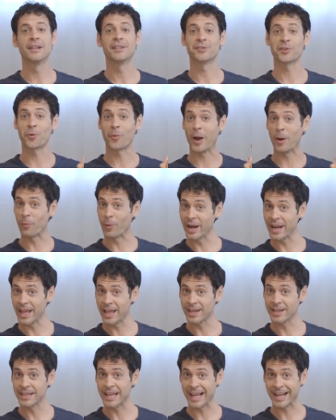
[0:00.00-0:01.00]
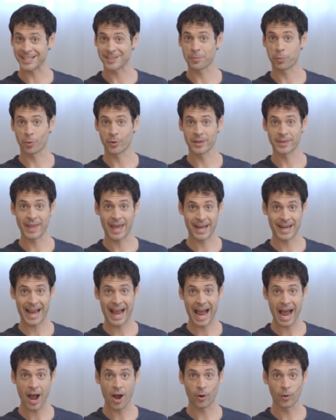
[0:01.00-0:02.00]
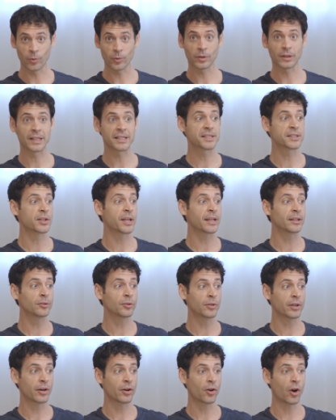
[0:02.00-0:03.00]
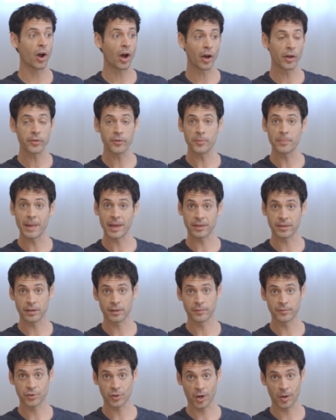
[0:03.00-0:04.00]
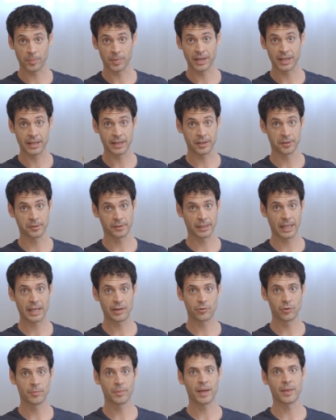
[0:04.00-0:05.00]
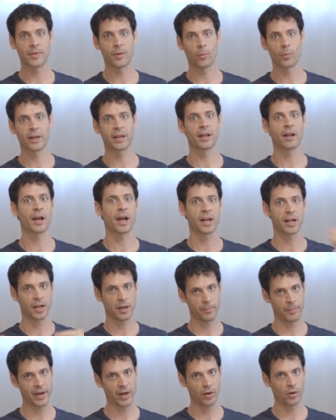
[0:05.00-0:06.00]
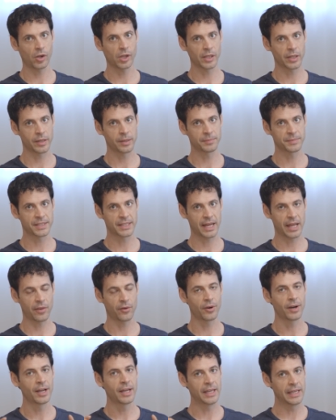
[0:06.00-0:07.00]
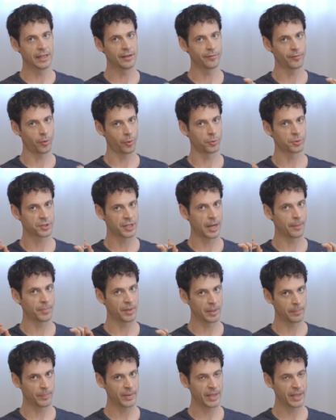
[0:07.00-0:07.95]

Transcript: So I went ahead and exported that out. Let's take a look at our other method of sharpening here in Lightroom, and then we can kind of compare all of them together in Photoshop in a